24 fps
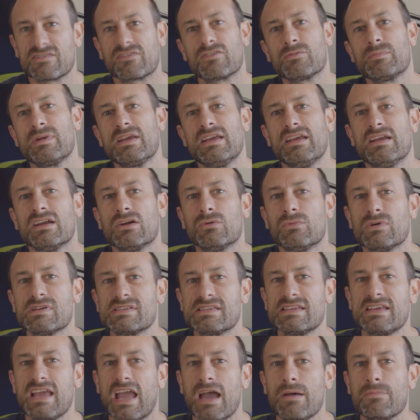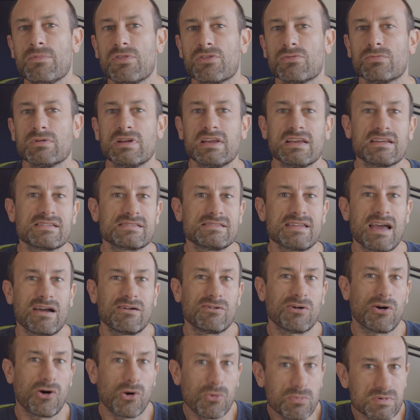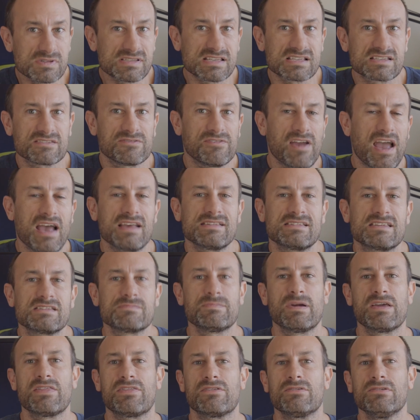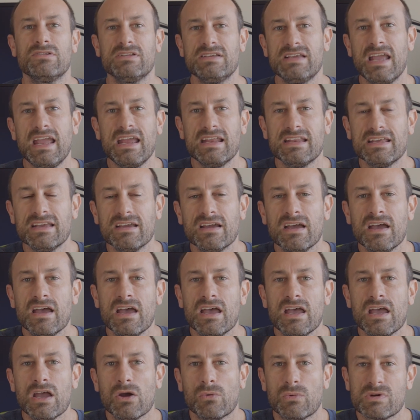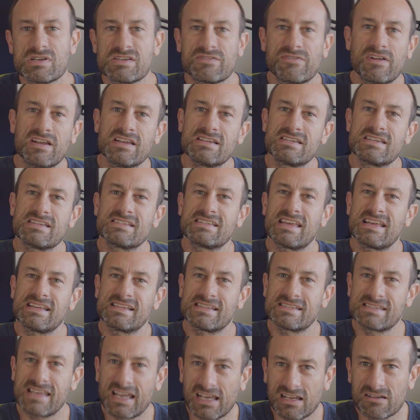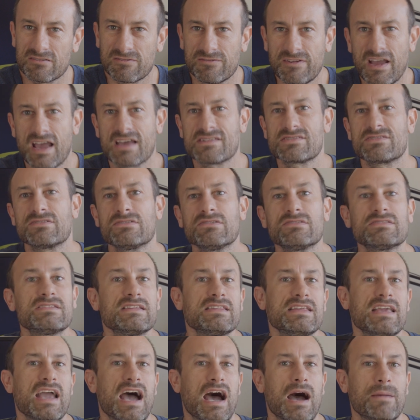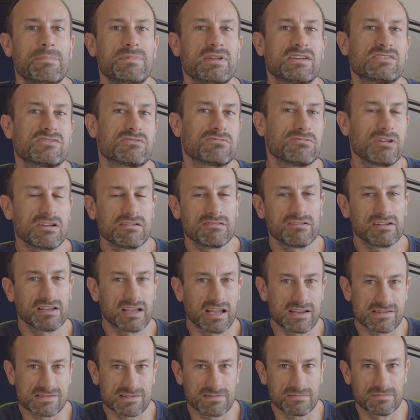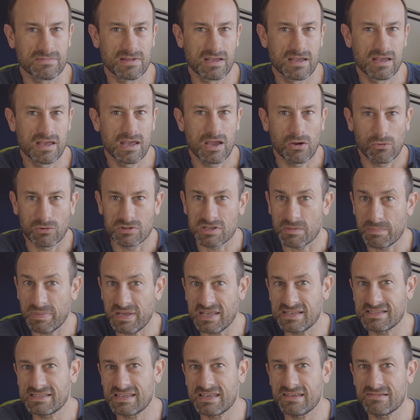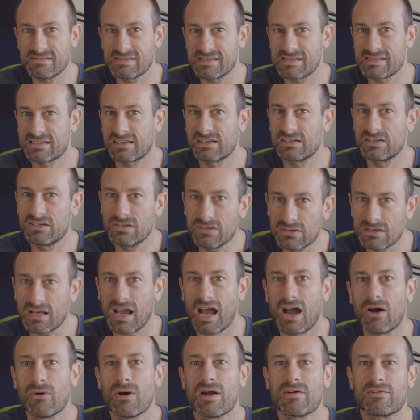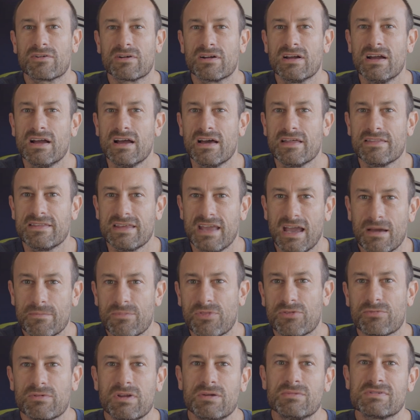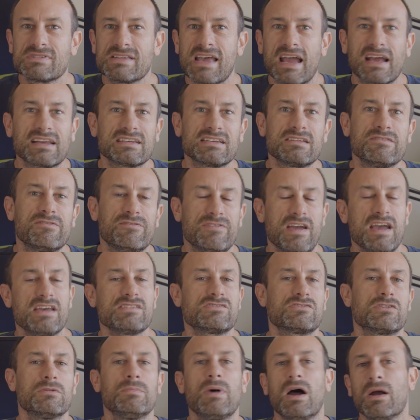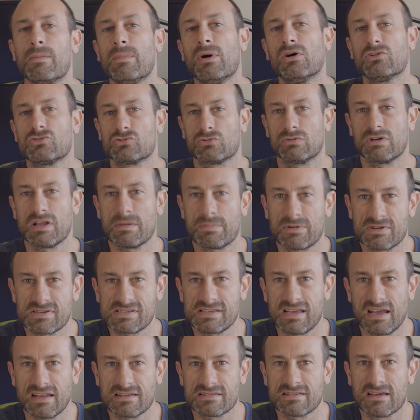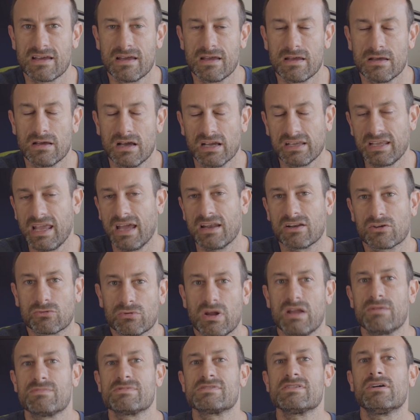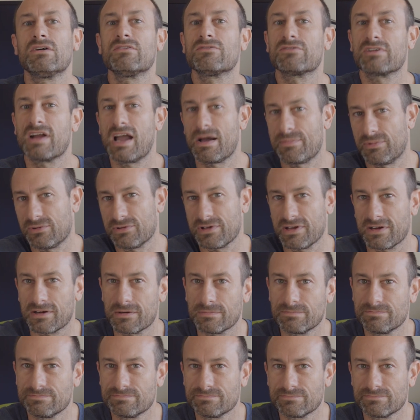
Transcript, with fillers: for me here was the M3 is now almost as fast as my 3080, which finishes a second faster using the OptiX rendering engine. When the PC uses CUDA, however, the M3 was actually faster by about 20%. Again, a great result for Apple here.